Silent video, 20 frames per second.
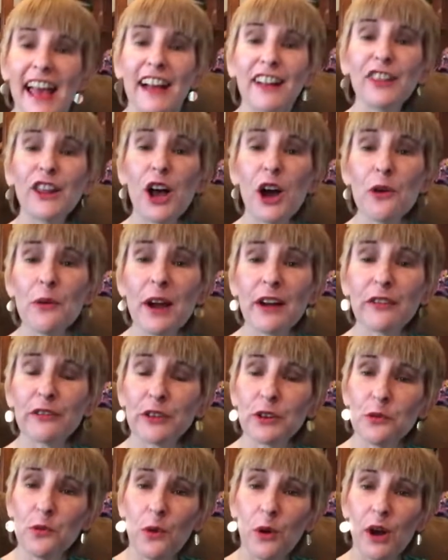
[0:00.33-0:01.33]
Hello
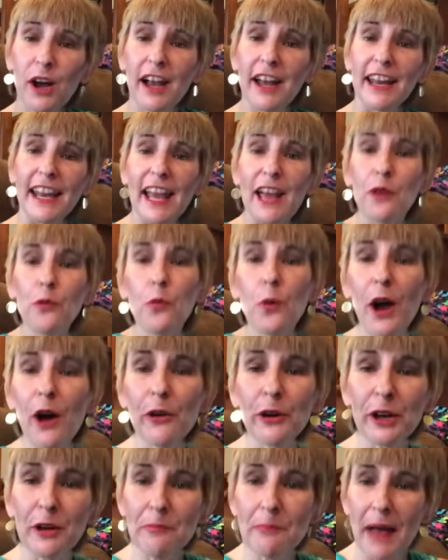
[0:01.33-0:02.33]
everyone and
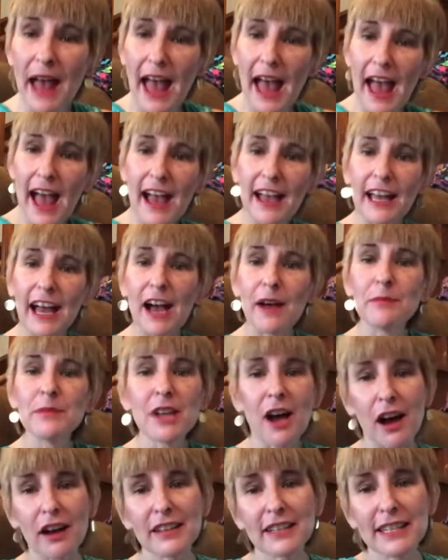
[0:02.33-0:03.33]
welcome back. I'm
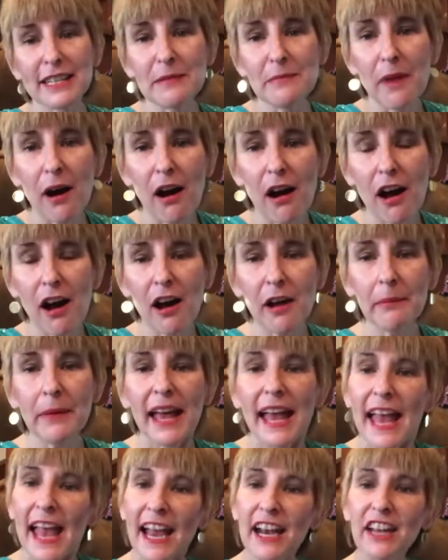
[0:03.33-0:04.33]
Doxie Mom
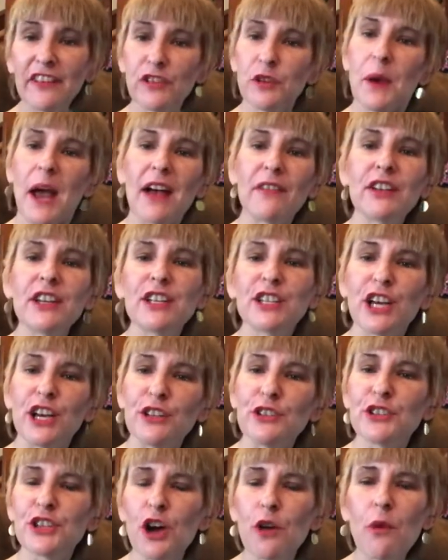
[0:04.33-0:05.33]
and if you haven't
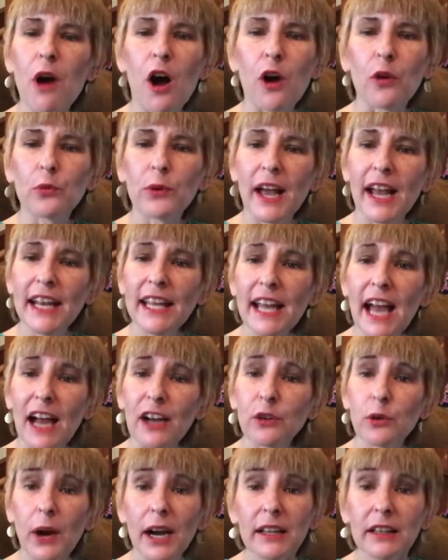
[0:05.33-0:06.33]
done so already
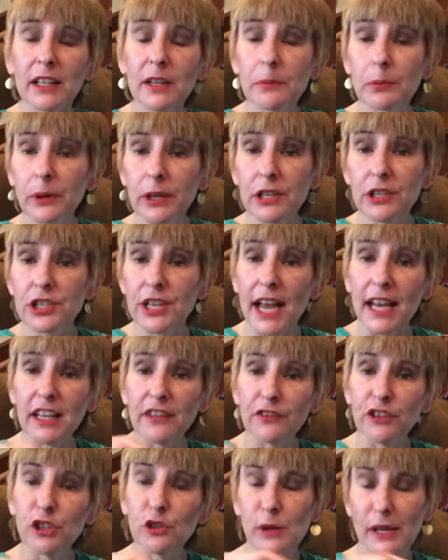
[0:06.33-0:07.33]
I'd greatly appreciate
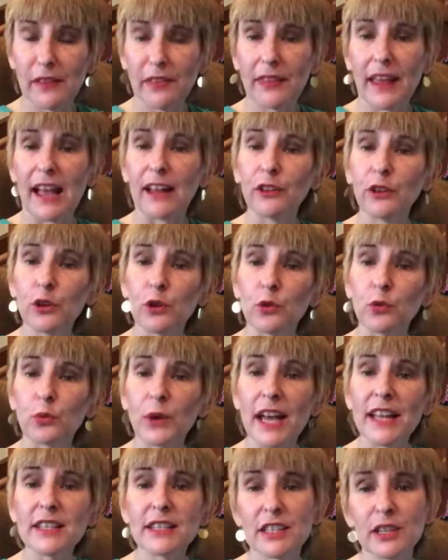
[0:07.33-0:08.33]
if you hit that little
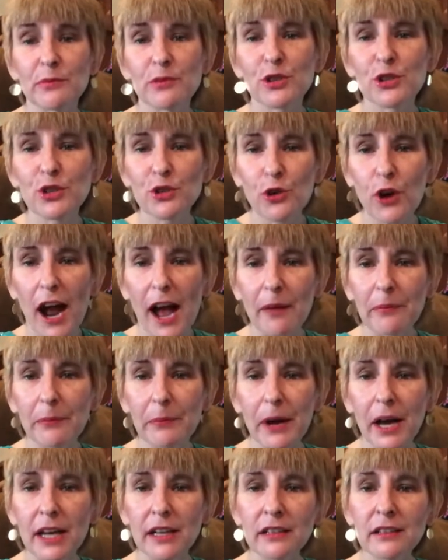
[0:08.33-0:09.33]
red subscribe
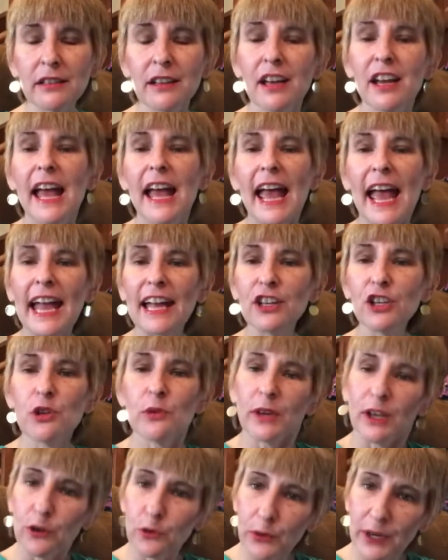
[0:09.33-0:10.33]
button and
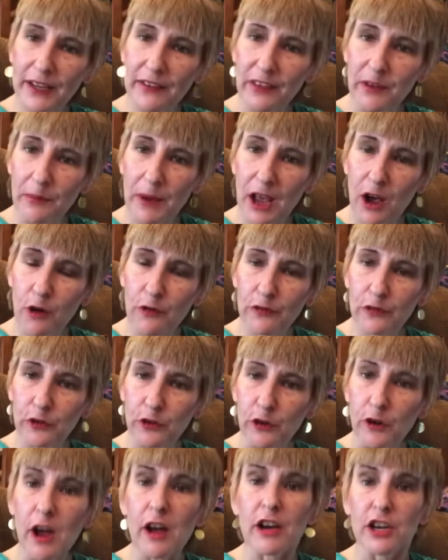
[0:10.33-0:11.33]
you can ring the bell
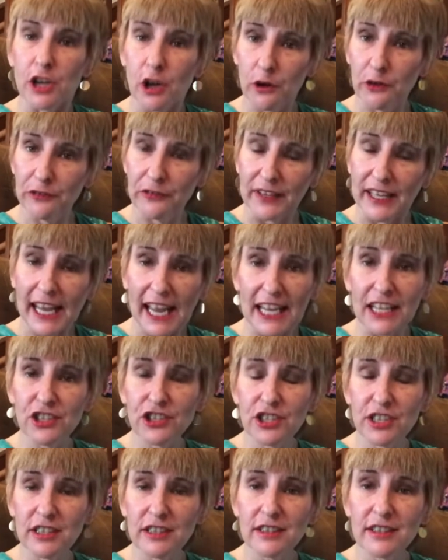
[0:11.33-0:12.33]
for
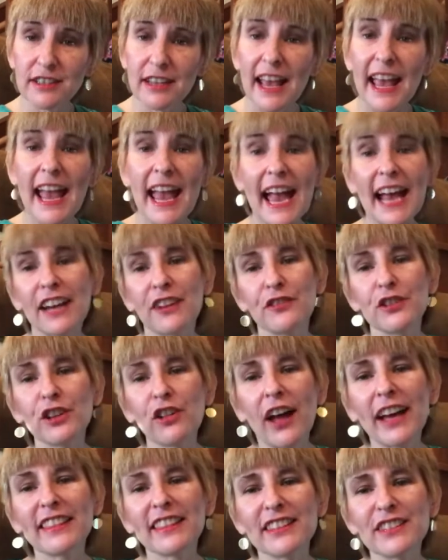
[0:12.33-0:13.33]
notifications and if you
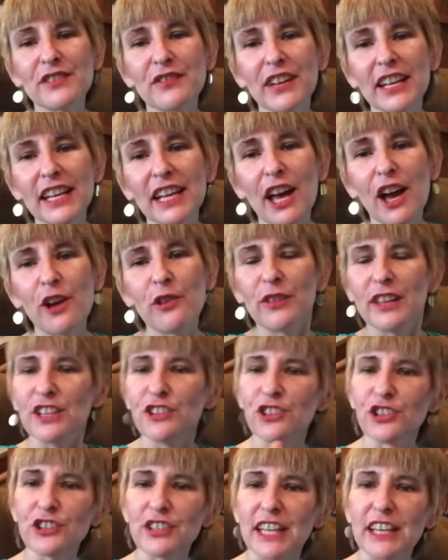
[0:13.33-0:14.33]
like this video then
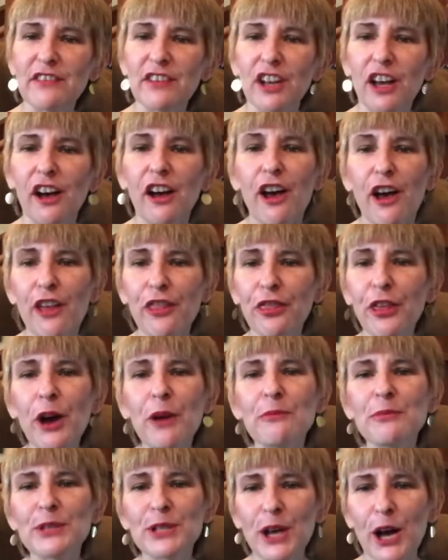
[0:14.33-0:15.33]
just give it a
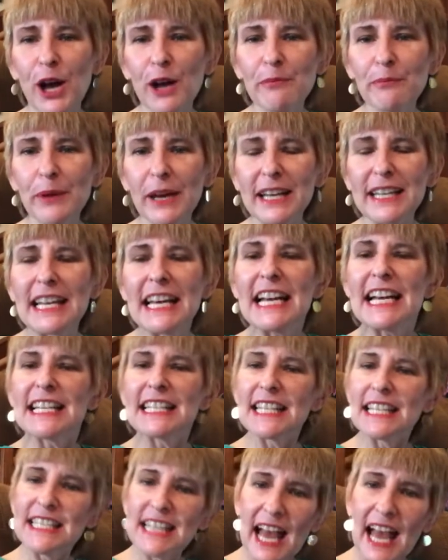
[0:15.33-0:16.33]
thumbs up but
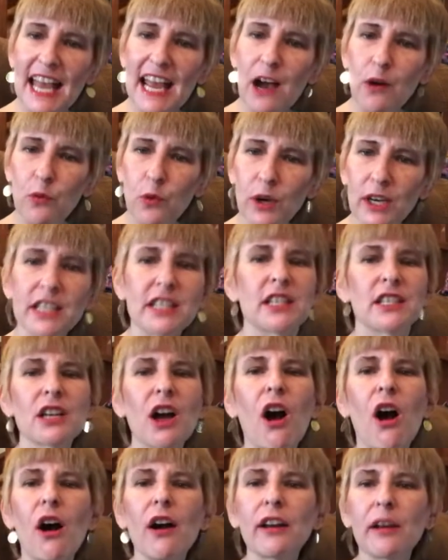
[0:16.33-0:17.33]
today I wanted to
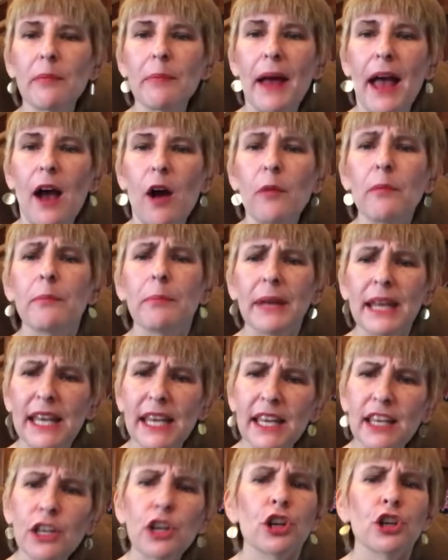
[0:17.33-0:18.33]
talk about
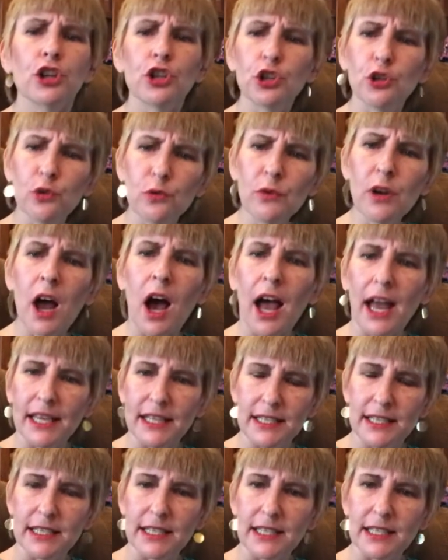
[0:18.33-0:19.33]
being
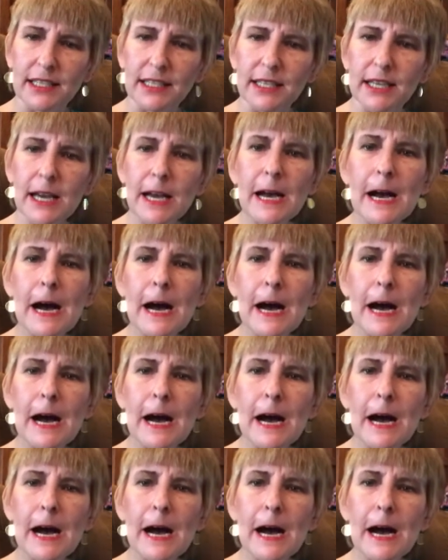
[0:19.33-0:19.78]
united.